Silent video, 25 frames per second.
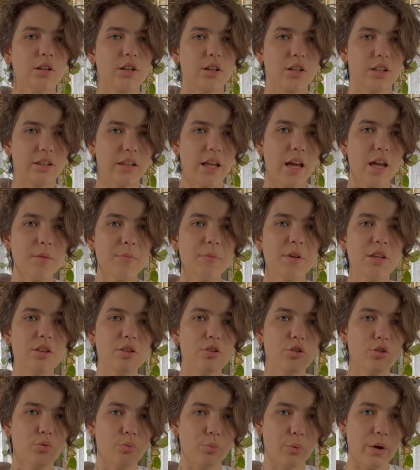
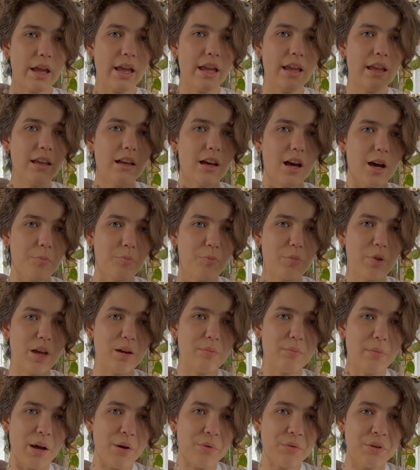climbing your way up
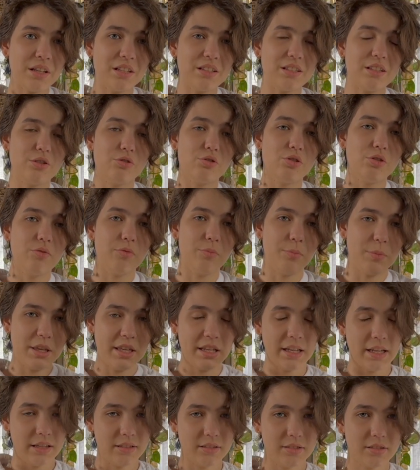that mountain until you've
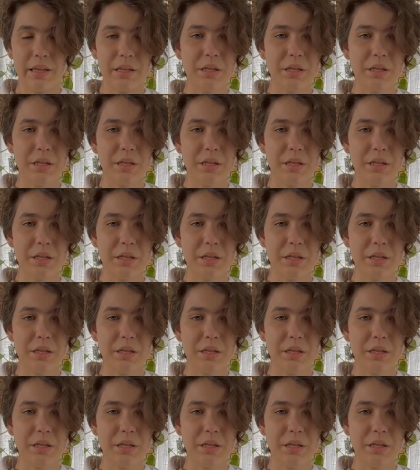beat it.